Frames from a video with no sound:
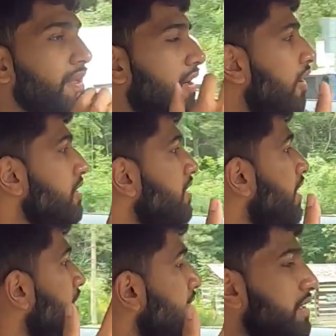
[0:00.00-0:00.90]
The car's
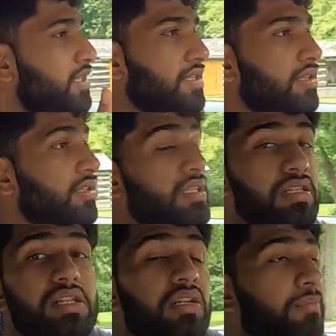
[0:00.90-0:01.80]
got a
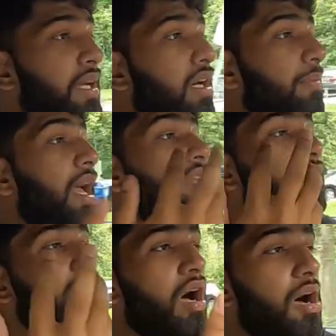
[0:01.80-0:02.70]
decently good pickup, and
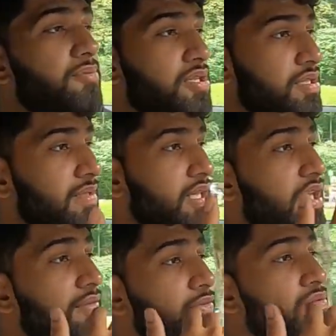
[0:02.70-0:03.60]
you've got options. I
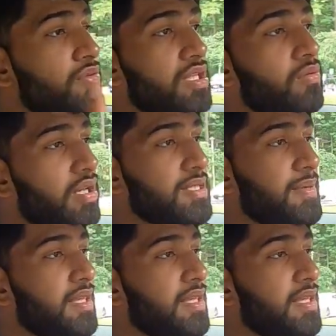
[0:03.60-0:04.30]
mean, if you really want to